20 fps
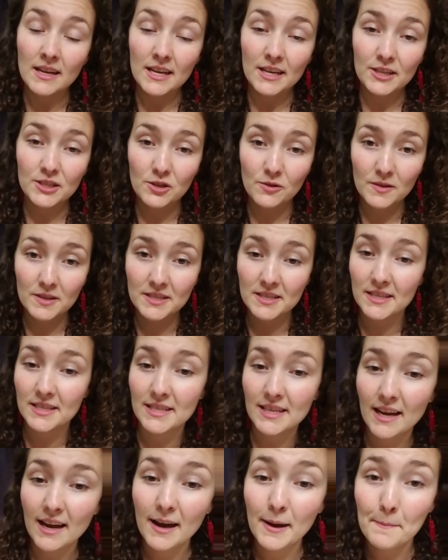So this is
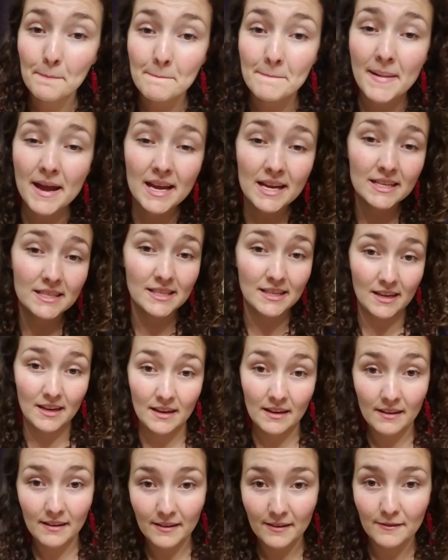
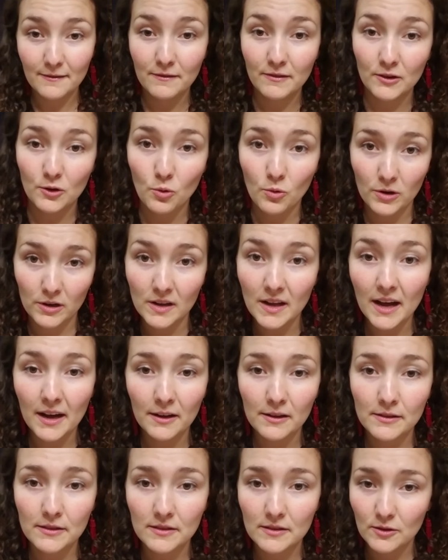amazing for oral
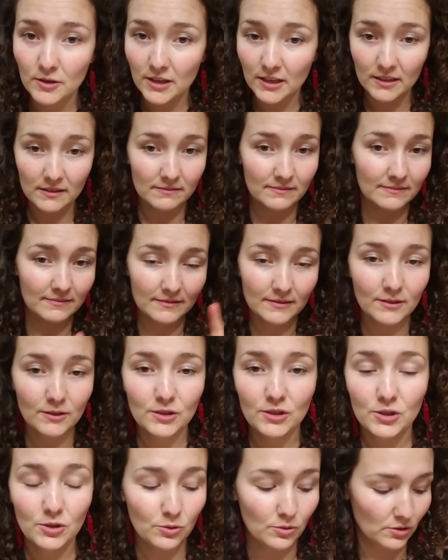health. You can
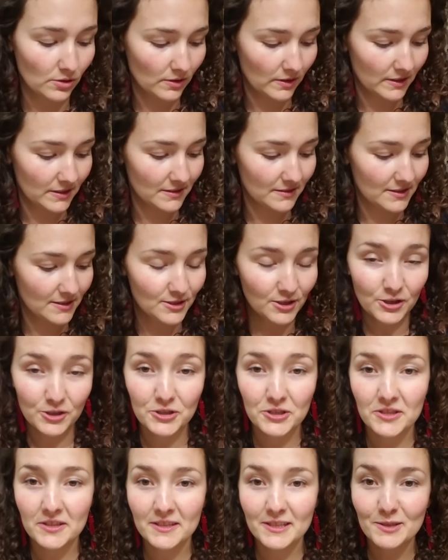Google and
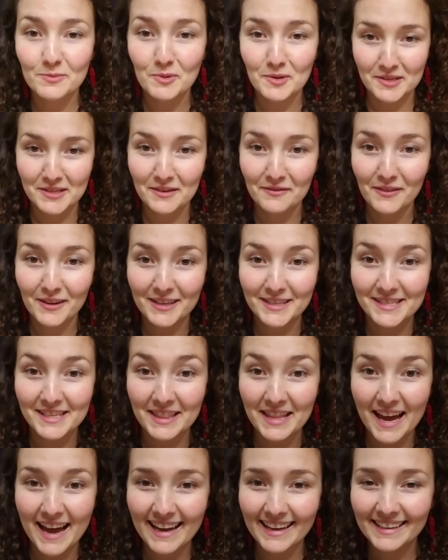search the specifics of
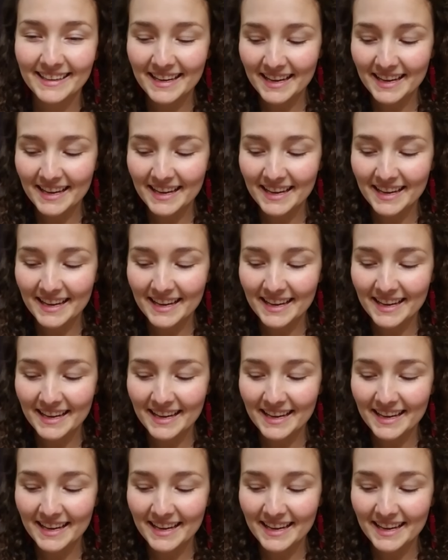that.